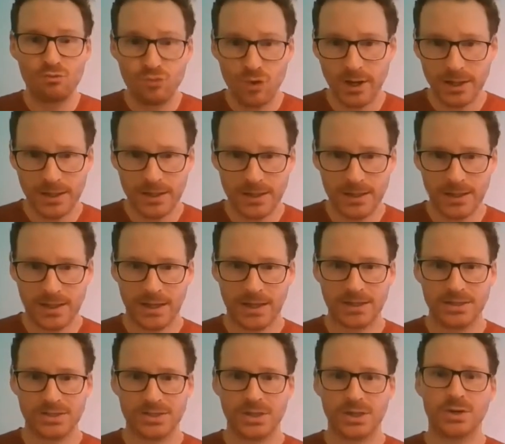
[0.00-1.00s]
write
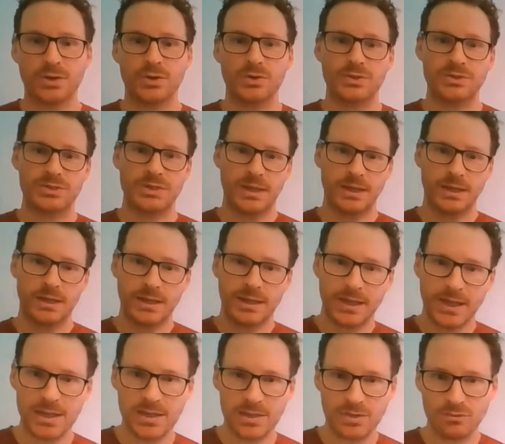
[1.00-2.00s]
engaging content,
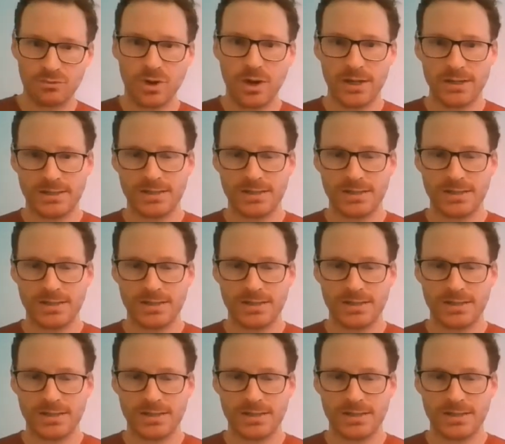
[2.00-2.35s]
get the right